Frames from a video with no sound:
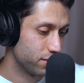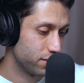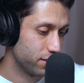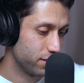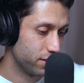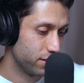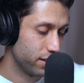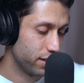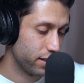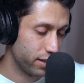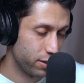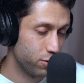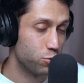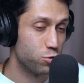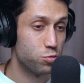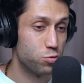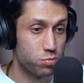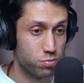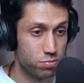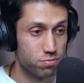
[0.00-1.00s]
a
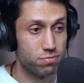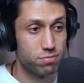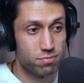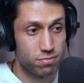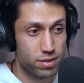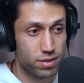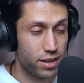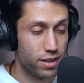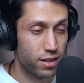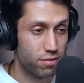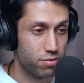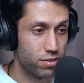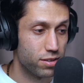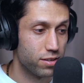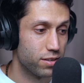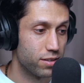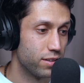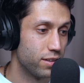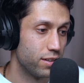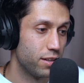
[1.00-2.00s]
huge kind of a
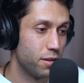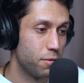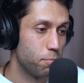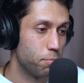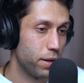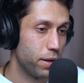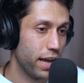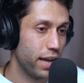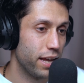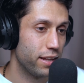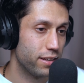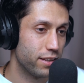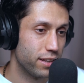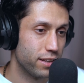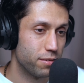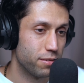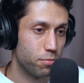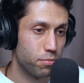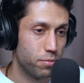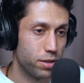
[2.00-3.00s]
pain
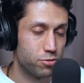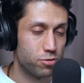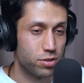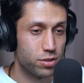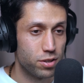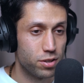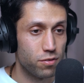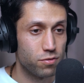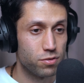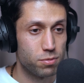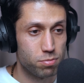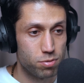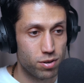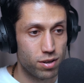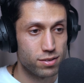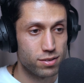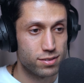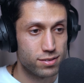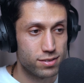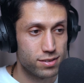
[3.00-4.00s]
in majority of the
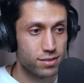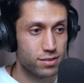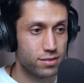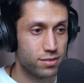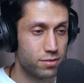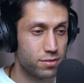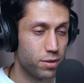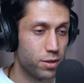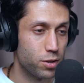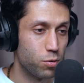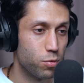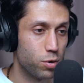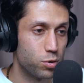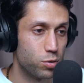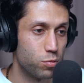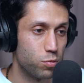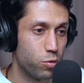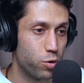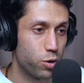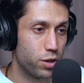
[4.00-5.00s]
processes when you want
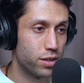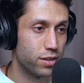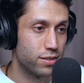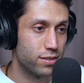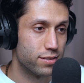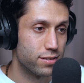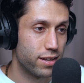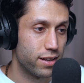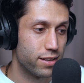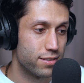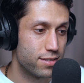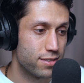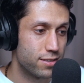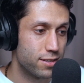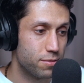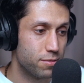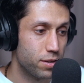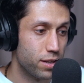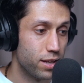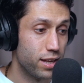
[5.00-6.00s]
to work on a design
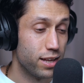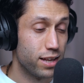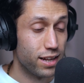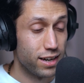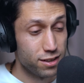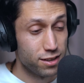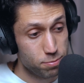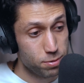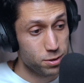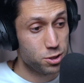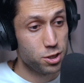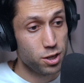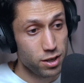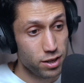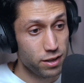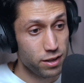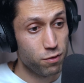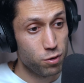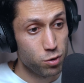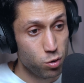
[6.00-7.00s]
system, and
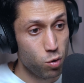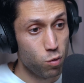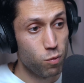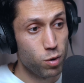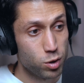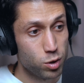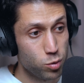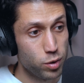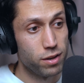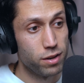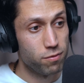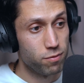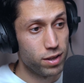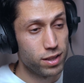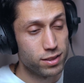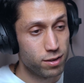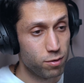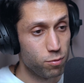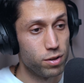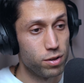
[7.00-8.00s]
especially if you don't want to
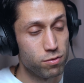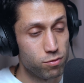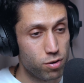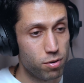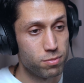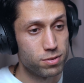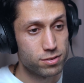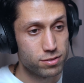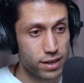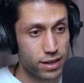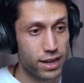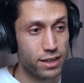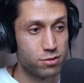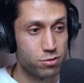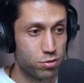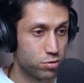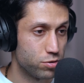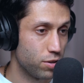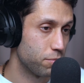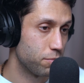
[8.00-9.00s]
invent the wheel from scratch.
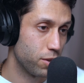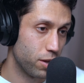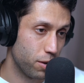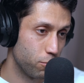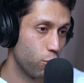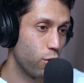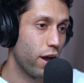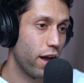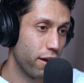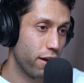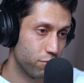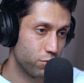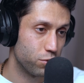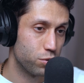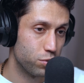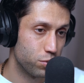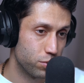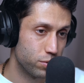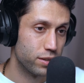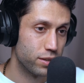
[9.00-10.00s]
So sometimes you have
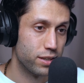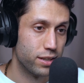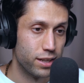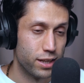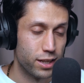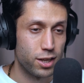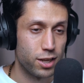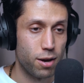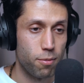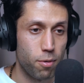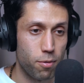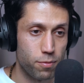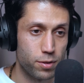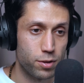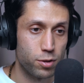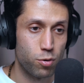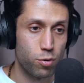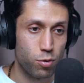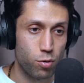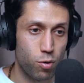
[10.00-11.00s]
to come up
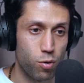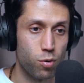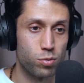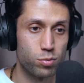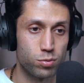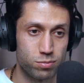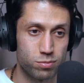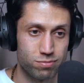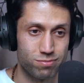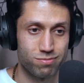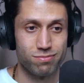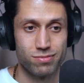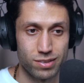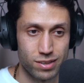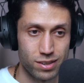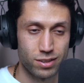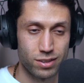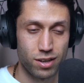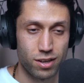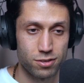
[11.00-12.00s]
with your own
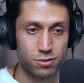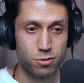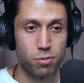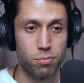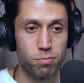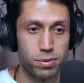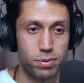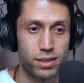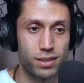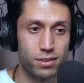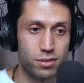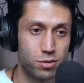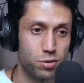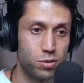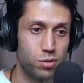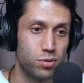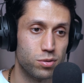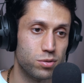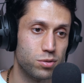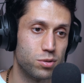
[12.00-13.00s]
custom built
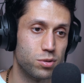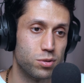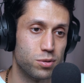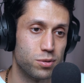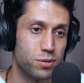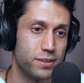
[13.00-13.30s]
tool to